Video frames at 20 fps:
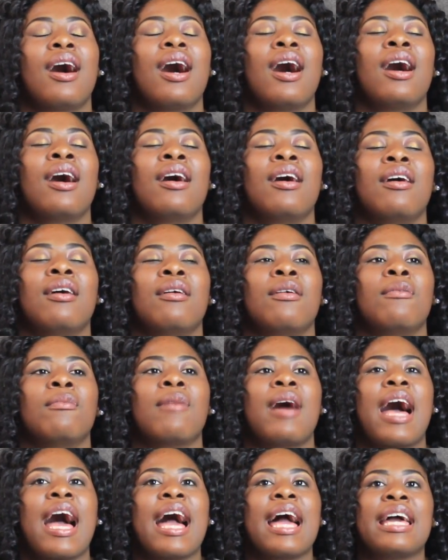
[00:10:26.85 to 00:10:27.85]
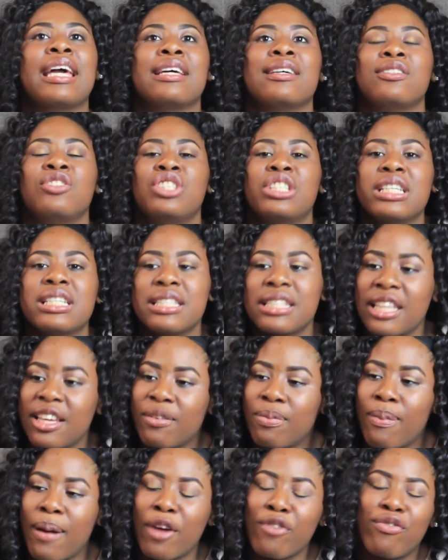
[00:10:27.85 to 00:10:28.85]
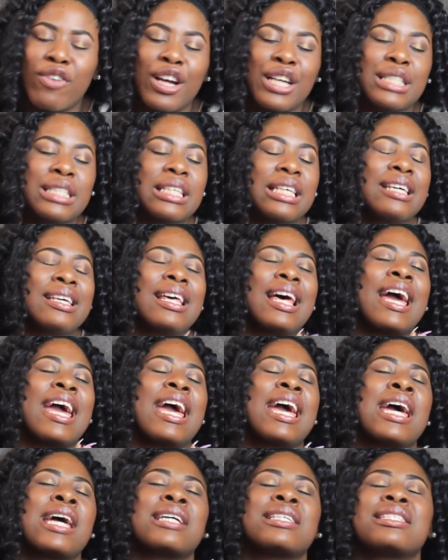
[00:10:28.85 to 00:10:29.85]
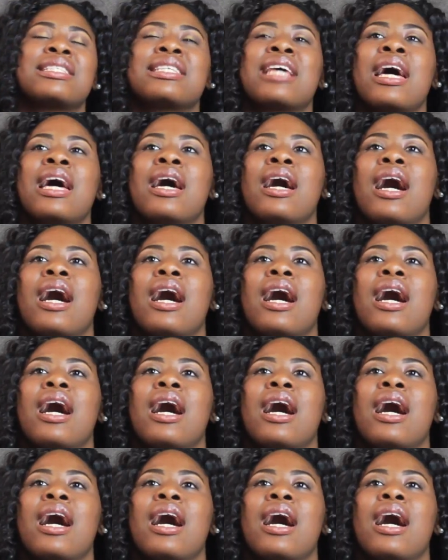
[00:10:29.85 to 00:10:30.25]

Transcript: I had just left my first class.